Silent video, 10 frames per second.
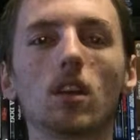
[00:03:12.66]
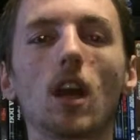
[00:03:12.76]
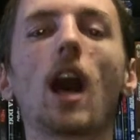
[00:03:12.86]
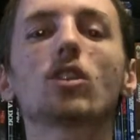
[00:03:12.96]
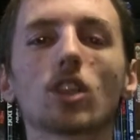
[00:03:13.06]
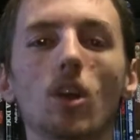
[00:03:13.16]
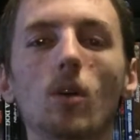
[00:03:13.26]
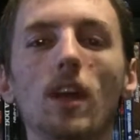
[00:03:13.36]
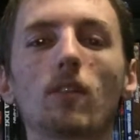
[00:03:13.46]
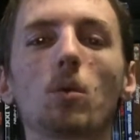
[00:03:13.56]
How's it
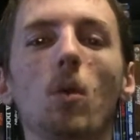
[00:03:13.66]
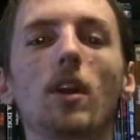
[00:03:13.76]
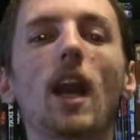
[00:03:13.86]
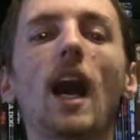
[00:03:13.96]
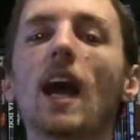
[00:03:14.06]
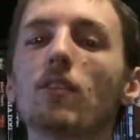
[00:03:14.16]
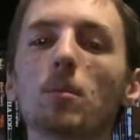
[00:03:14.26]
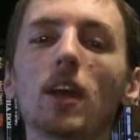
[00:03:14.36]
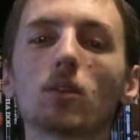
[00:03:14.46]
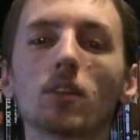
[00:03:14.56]
going, everyone? I haven't
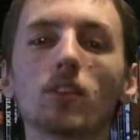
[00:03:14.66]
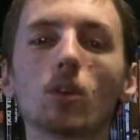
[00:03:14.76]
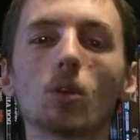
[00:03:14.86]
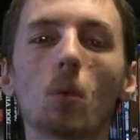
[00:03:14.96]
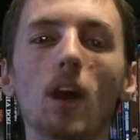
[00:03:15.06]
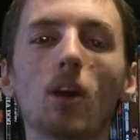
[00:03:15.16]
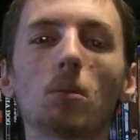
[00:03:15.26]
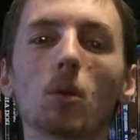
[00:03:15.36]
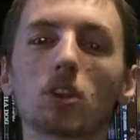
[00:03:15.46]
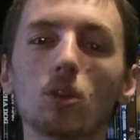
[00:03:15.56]
made a review in a while,
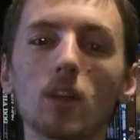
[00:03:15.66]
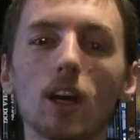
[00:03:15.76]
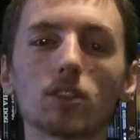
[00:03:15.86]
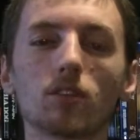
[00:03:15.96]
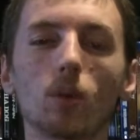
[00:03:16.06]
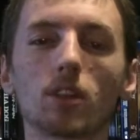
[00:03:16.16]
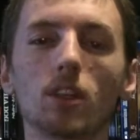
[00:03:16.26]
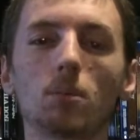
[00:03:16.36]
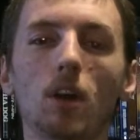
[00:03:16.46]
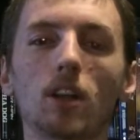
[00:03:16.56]
but with 2014
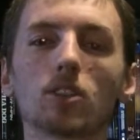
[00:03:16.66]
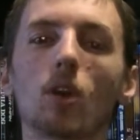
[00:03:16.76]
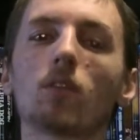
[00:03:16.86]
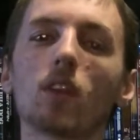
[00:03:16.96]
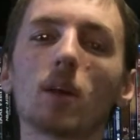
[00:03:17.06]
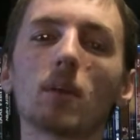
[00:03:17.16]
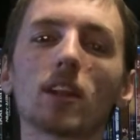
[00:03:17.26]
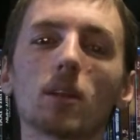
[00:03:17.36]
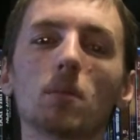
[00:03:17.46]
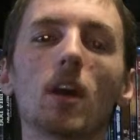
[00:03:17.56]
upon us, hopefully I make
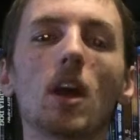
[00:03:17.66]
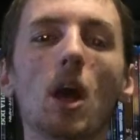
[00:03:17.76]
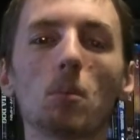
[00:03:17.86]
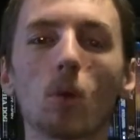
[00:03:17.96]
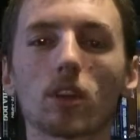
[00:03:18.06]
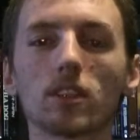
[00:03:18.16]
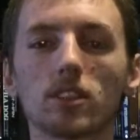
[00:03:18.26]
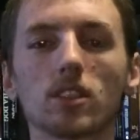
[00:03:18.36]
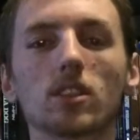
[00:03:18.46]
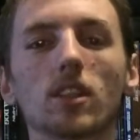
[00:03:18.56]
them more
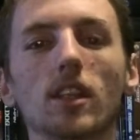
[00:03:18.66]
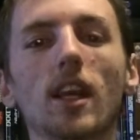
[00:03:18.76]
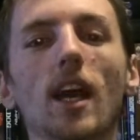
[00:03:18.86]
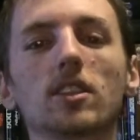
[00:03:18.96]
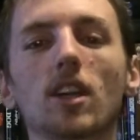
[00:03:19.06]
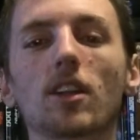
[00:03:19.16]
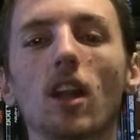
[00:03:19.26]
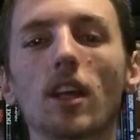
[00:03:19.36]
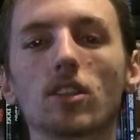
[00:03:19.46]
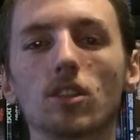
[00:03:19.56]
consistently as I'd
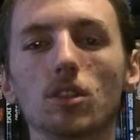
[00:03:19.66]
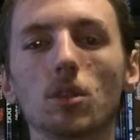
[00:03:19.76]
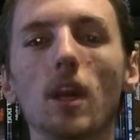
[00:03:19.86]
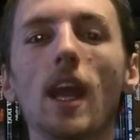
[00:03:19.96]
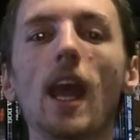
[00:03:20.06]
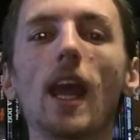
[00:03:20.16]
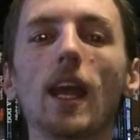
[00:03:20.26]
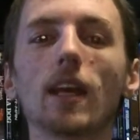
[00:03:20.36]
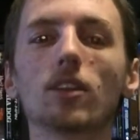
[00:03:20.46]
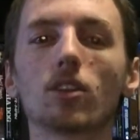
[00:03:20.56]
like to.
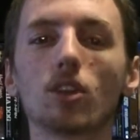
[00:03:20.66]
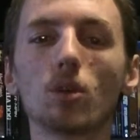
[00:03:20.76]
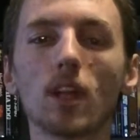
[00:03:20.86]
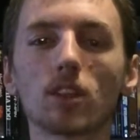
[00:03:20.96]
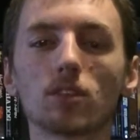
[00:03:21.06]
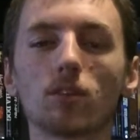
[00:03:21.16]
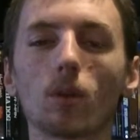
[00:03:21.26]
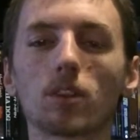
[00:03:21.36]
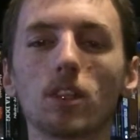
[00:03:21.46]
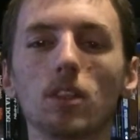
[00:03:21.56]
And
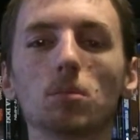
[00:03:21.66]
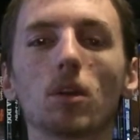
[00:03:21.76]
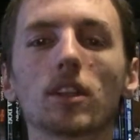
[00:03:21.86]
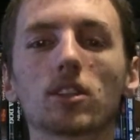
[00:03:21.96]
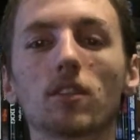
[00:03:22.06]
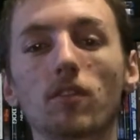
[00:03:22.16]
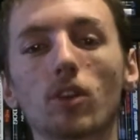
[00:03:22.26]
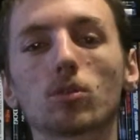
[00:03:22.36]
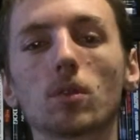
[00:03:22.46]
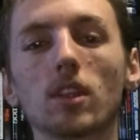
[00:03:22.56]
2014 brings the
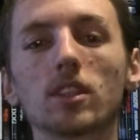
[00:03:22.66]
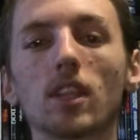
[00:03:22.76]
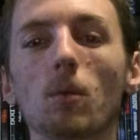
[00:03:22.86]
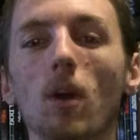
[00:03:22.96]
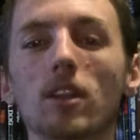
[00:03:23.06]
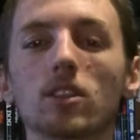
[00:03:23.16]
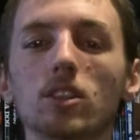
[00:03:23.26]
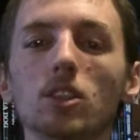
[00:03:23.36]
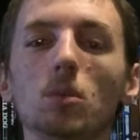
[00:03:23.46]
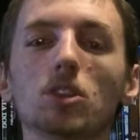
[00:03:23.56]
first release I wanted to
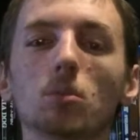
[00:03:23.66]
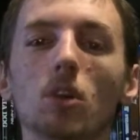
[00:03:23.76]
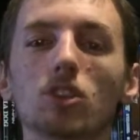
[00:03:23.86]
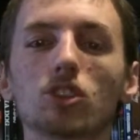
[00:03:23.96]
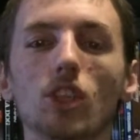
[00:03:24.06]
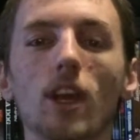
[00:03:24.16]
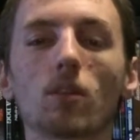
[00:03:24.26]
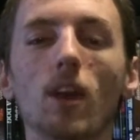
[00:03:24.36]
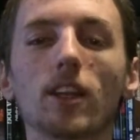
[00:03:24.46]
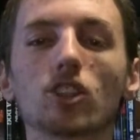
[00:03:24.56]
see, which was Jack
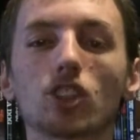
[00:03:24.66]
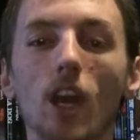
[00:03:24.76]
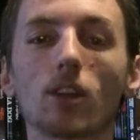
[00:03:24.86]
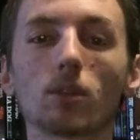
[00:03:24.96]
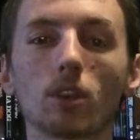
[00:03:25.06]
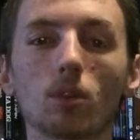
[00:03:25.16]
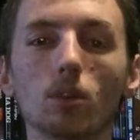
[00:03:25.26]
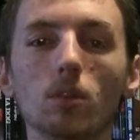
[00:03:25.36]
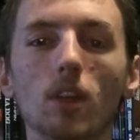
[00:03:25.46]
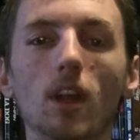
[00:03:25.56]
Ryan's Shadow Recruit,